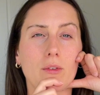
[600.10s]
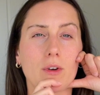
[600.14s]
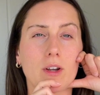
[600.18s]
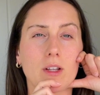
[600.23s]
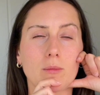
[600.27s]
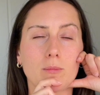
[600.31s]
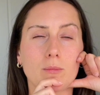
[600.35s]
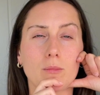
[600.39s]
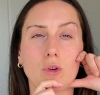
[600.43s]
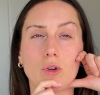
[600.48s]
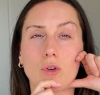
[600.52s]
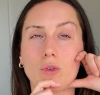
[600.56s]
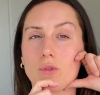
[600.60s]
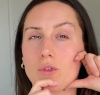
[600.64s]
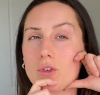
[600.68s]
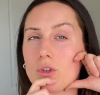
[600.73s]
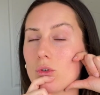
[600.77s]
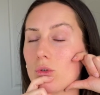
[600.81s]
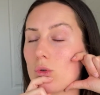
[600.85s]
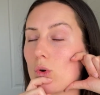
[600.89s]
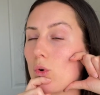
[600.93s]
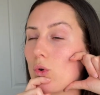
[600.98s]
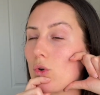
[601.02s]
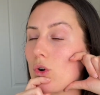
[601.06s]
it's moved
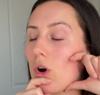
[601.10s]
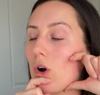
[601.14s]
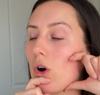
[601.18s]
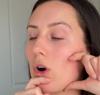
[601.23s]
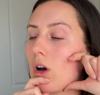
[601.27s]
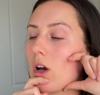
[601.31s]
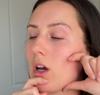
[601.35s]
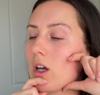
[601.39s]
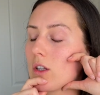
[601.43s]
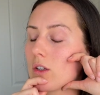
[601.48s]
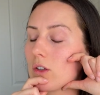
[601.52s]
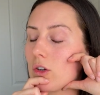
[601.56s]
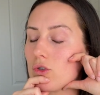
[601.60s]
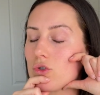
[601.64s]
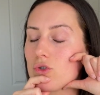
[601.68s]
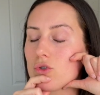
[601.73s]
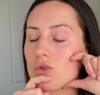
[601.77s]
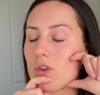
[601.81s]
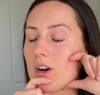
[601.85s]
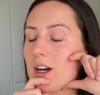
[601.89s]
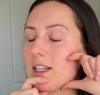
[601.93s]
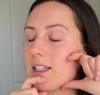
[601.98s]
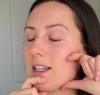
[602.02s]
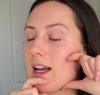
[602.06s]
or not. So
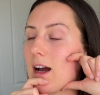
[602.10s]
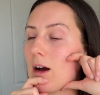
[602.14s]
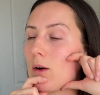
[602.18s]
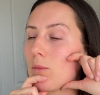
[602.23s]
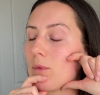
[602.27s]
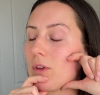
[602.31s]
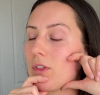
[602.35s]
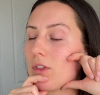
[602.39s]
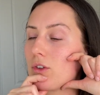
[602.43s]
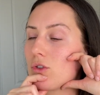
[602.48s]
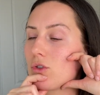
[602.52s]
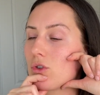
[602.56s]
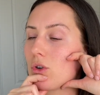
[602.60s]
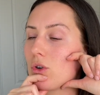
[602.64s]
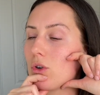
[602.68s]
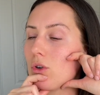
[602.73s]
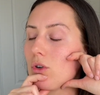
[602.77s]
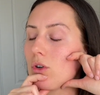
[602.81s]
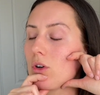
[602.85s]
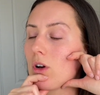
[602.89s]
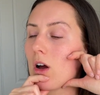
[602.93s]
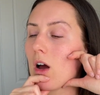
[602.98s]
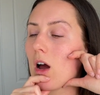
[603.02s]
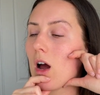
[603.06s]
straight down with the
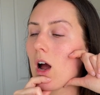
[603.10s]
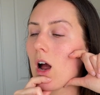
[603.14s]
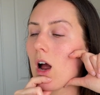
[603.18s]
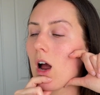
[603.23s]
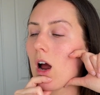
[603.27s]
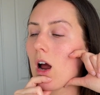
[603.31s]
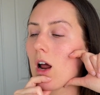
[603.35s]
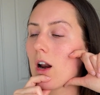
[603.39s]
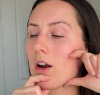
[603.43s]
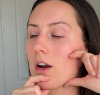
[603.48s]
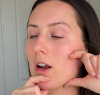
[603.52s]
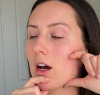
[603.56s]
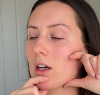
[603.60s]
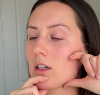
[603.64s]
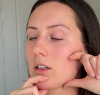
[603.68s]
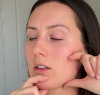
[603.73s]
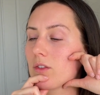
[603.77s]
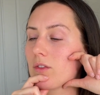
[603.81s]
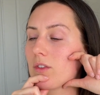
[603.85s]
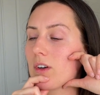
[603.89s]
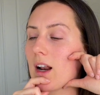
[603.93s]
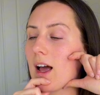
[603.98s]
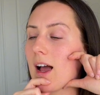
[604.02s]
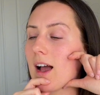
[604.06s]
jaw, nice
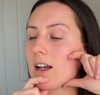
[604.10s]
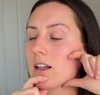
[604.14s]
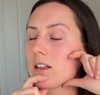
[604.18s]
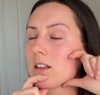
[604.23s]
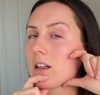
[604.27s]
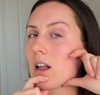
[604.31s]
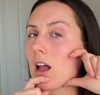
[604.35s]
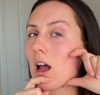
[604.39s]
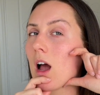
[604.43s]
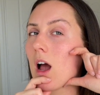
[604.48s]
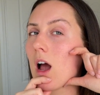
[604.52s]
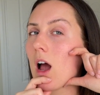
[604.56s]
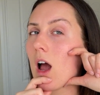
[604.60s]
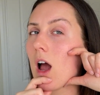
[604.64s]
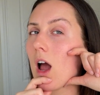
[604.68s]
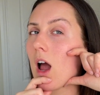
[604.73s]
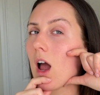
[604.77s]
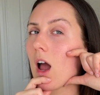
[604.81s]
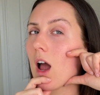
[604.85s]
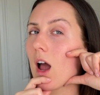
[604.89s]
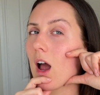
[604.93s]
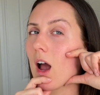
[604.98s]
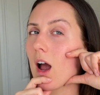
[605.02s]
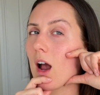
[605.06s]
and relaxed,
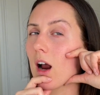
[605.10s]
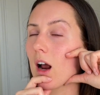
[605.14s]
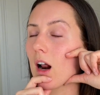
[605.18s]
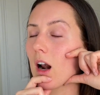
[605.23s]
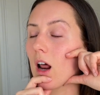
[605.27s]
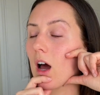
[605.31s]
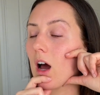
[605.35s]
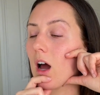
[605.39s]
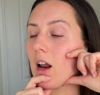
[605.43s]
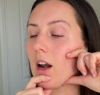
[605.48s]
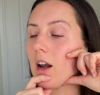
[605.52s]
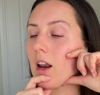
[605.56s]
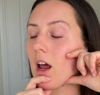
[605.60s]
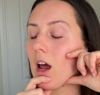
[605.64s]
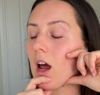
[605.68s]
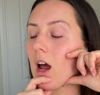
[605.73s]
and glide.